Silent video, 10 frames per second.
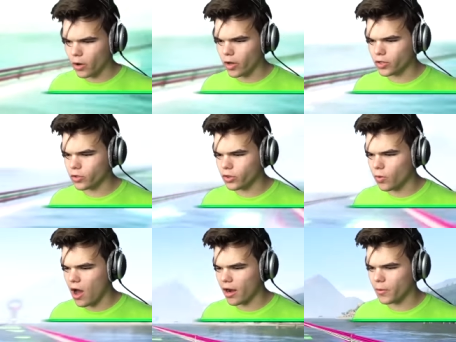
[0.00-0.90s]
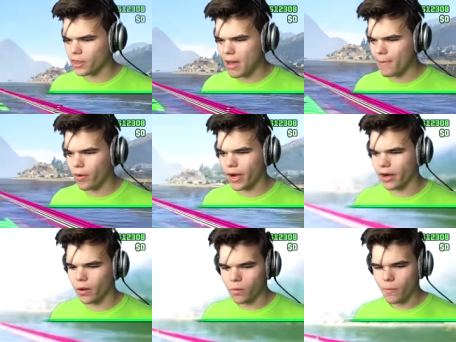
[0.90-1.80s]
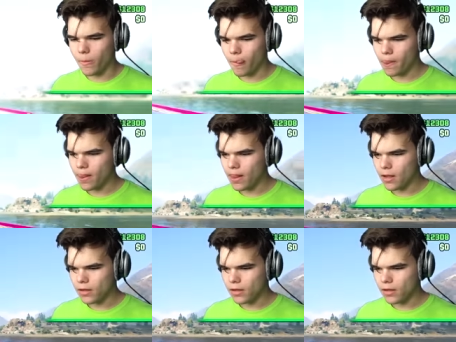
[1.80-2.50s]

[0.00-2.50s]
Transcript: going through the water with my burrito. Why boost me? Why